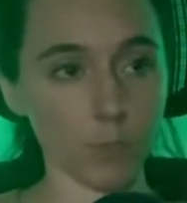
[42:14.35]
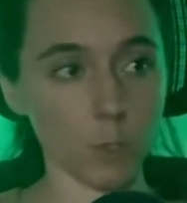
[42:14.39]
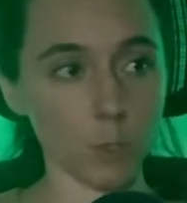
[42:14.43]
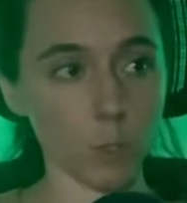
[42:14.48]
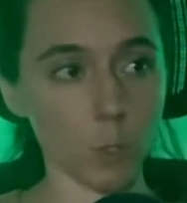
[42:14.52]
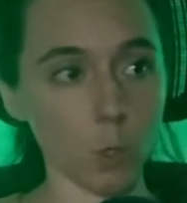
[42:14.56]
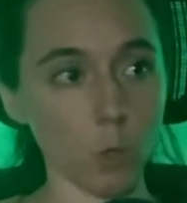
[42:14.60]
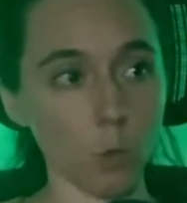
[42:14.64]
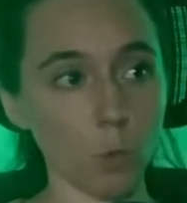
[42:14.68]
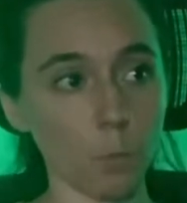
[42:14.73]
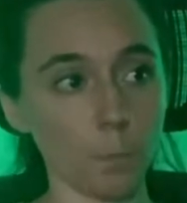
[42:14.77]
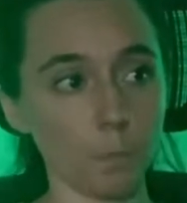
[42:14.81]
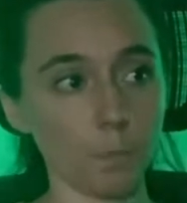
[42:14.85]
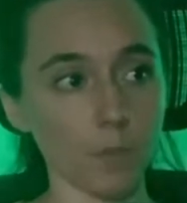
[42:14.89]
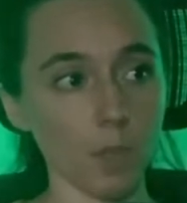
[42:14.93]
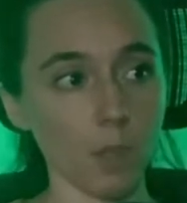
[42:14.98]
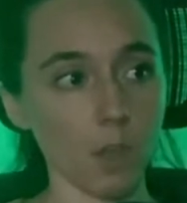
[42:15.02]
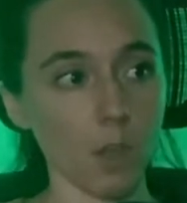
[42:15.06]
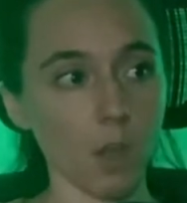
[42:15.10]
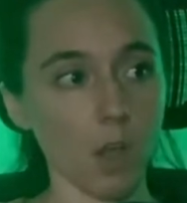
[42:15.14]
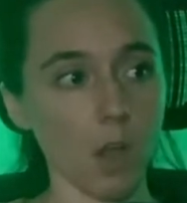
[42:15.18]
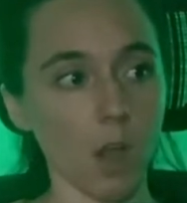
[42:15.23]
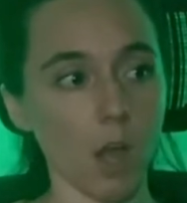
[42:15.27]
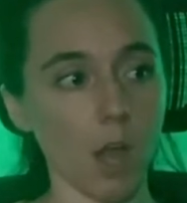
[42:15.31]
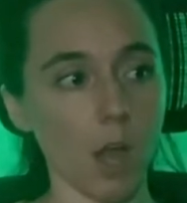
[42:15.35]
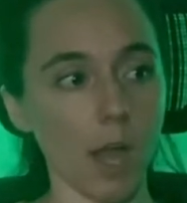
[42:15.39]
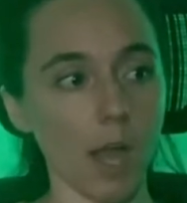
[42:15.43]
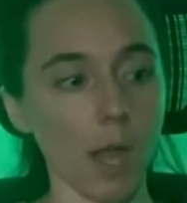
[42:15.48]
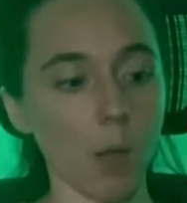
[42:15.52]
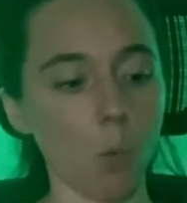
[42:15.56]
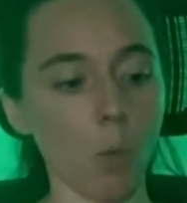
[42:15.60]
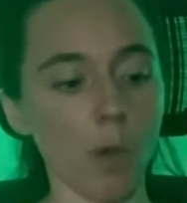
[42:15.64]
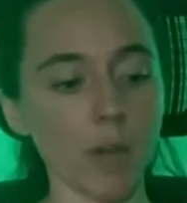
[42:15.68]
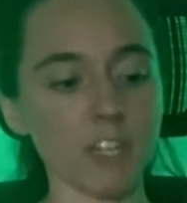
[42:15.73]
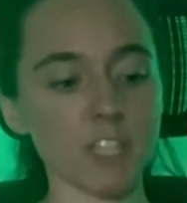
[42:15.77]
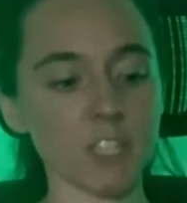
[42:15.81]
So I
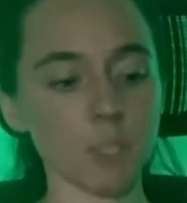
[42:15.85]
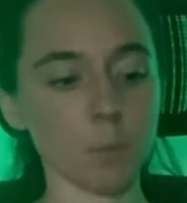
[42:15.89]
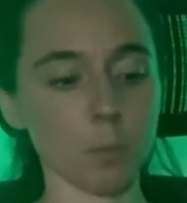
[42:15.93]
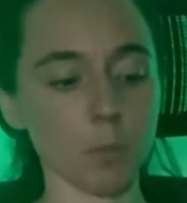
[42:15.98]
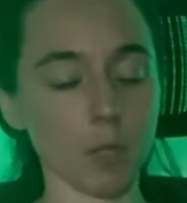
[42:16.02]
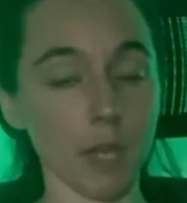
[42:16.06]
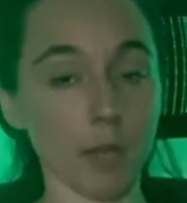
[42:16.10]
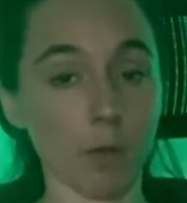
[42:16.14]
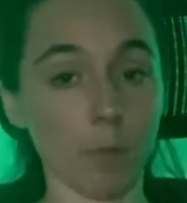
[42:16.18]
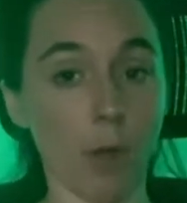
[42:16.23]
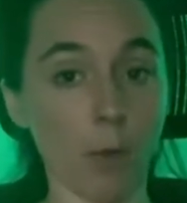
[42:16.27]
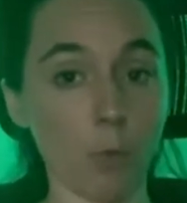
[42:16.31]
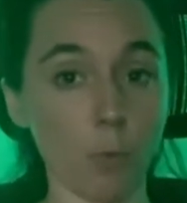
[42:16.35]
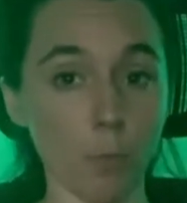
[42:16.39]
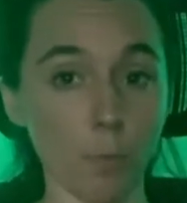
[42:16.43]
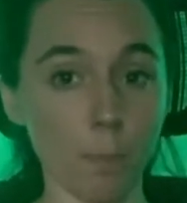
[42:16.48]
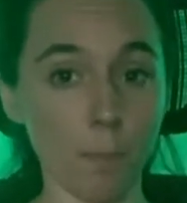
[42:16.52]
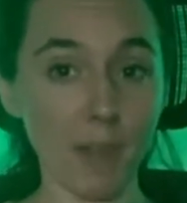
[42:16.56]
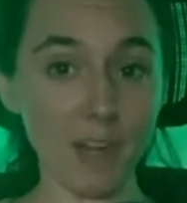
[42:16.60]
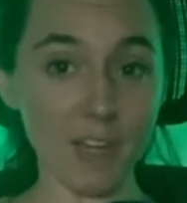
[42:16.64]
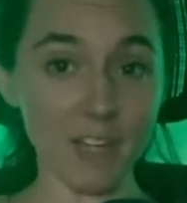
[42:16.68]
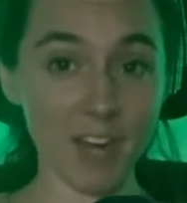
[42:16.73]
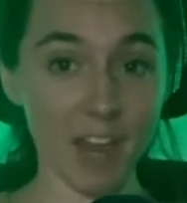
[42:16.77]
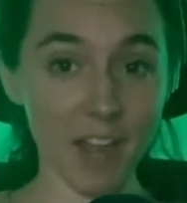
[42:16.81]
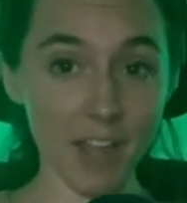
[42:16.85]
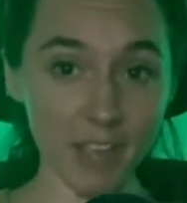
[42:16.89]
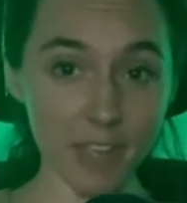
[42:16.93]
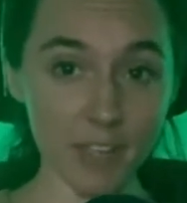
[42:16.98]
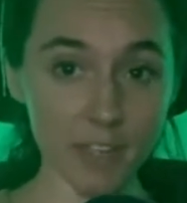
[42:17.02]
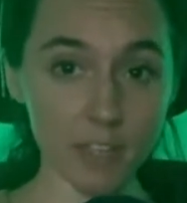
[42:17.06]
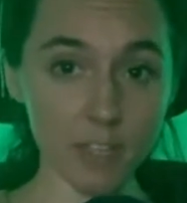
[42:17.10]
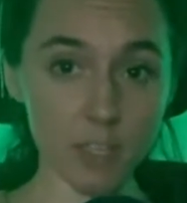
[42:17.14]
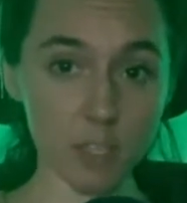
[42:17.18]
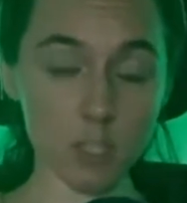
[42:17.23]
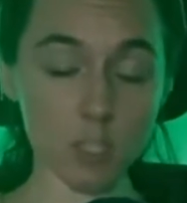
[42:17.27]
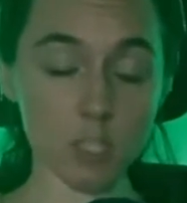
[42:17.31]
wanted to play around with my
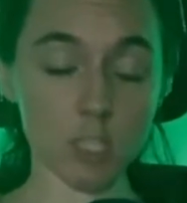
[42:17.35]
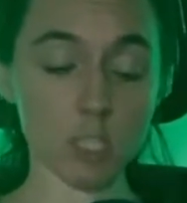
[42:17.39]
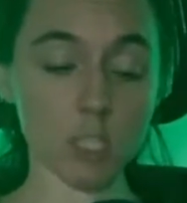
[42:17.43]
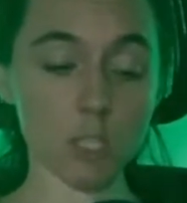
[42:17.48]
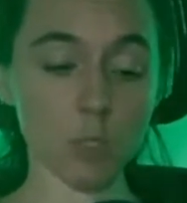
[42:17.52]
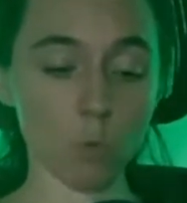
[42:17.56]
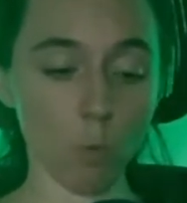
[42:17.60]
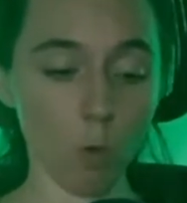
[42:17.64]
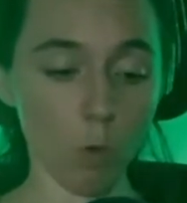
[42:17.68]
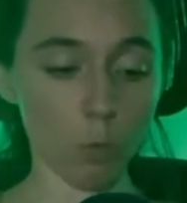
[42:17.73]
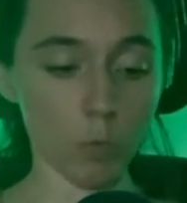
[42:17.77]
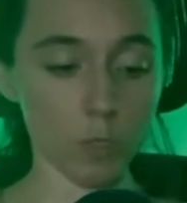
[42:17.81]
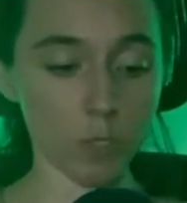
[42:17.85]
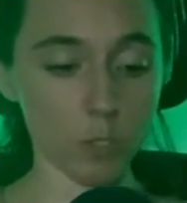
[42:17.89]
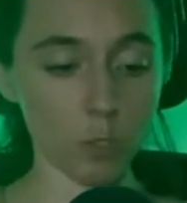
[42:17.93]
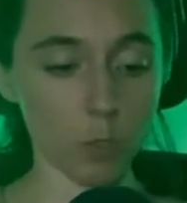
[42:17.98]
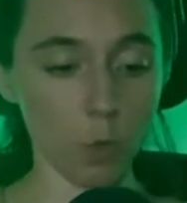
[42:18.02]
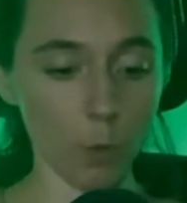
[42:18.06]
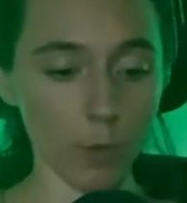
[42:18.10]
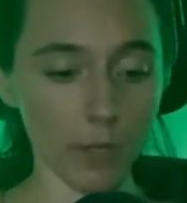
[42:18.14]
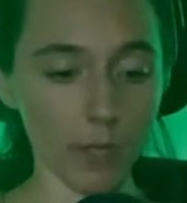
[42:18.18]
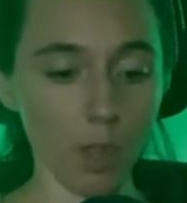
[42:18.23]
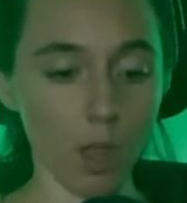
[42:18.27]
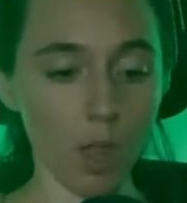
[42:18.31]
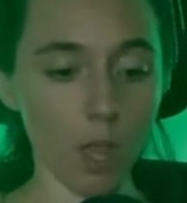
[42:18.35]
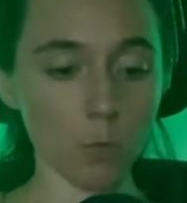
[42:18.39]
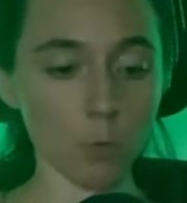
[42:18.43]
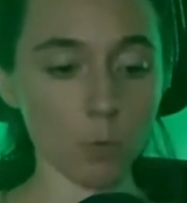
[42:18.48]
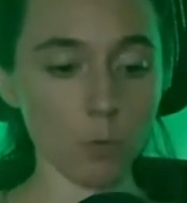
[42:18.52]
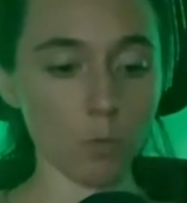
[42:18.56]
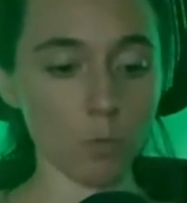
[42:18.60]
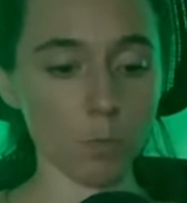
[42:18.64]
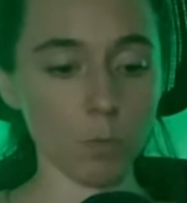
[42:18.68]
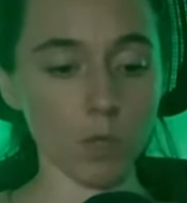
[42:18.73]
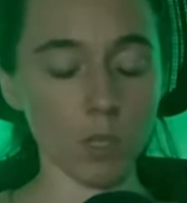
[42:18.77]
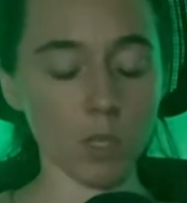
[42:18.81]
diet and see what was going on
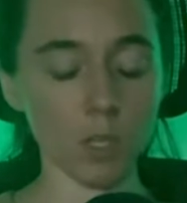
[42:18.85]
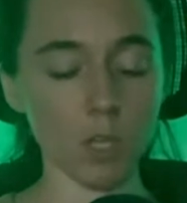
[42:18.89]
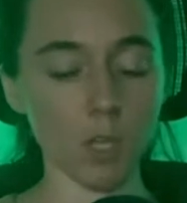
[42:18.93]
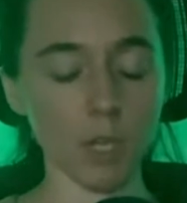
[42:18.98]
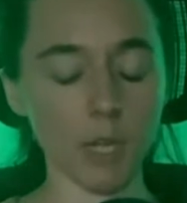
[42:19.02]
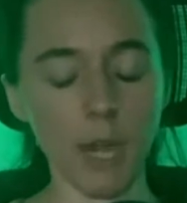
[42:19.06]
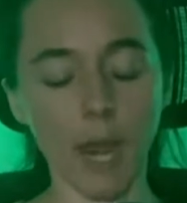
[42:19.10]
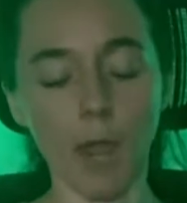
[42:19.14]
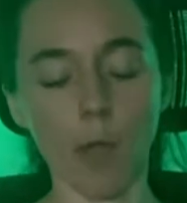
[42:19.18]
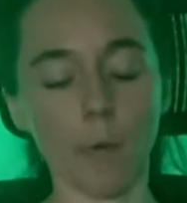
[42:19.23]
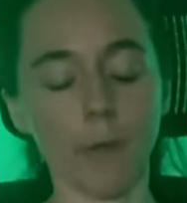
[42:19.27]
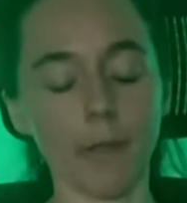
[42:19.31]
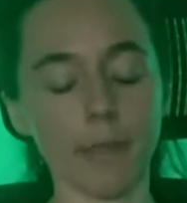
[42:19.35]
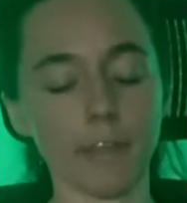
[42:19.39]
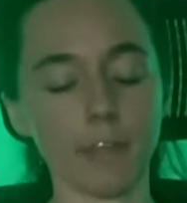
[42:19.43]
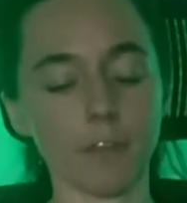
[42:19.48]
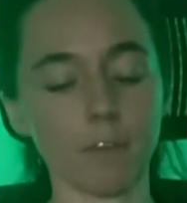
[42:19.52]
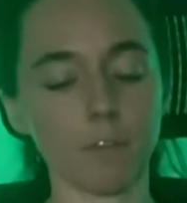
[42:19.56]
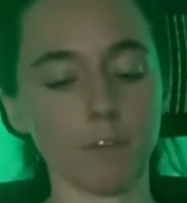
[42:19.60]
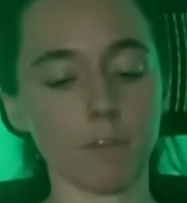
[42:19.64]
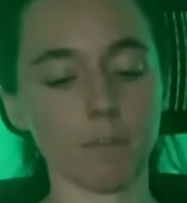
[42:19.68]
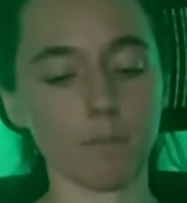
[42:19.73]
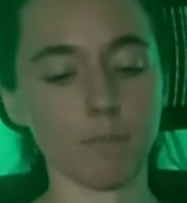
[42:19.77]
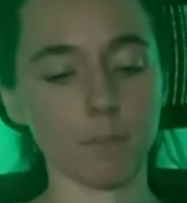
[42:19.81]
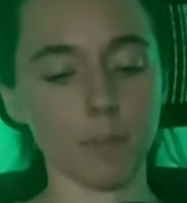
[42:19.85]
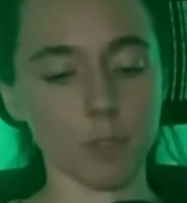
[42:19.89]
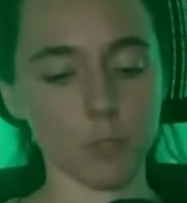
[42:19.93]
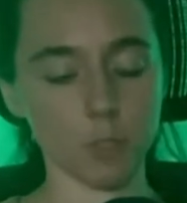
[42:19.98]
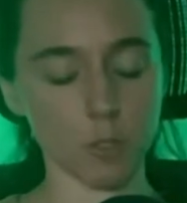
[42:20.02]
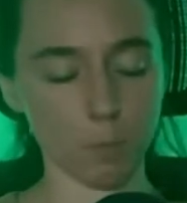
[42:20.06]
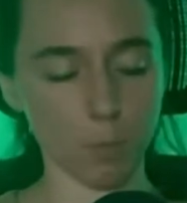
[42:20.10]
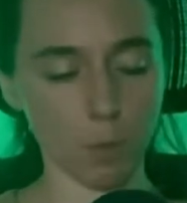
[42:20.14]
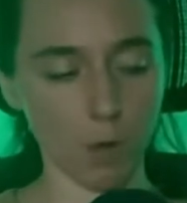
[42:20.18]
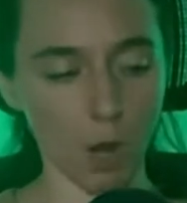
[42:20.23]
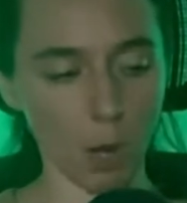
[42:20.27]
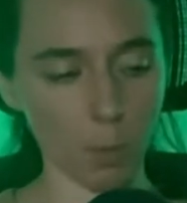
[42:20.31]
with me and how I could fix
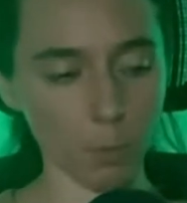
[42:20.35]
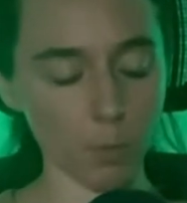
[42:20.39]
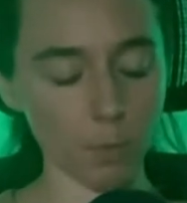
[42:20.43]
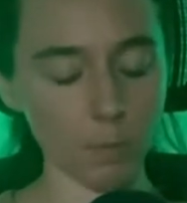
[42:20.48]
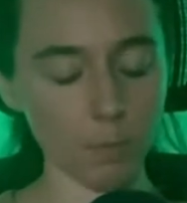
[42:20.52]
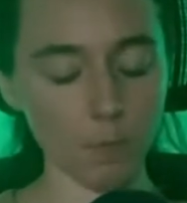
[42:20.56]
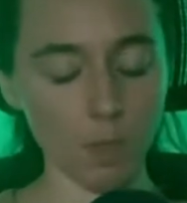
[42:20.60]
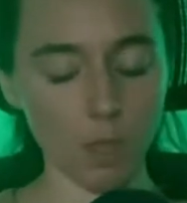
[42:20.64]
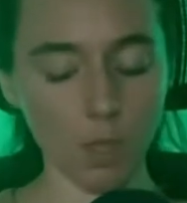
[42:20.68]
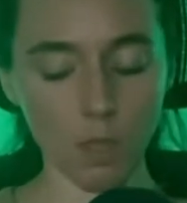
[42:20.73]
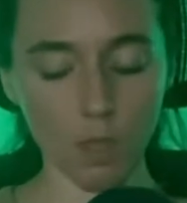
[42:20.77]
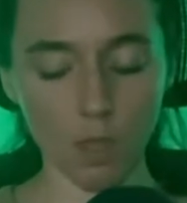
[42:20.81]
the problem.